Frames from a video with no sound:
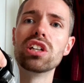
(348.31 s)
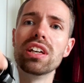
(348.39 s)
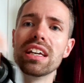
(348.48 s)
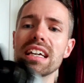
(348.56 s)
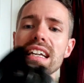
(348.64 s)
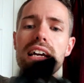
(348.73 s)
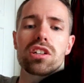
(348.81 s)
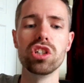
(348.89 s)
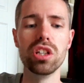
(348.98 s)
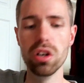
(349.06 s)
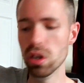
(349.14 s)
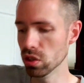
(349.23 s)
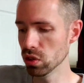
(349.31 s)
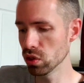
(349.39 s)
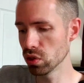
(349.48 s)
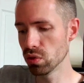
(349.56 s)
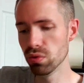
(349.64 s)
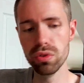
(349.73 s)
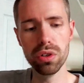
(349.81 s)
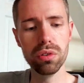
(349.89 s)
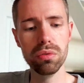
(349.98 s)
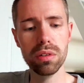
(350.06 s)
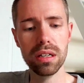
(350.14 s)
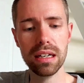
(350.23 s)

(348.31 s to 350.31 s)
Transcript: you can actually unscrew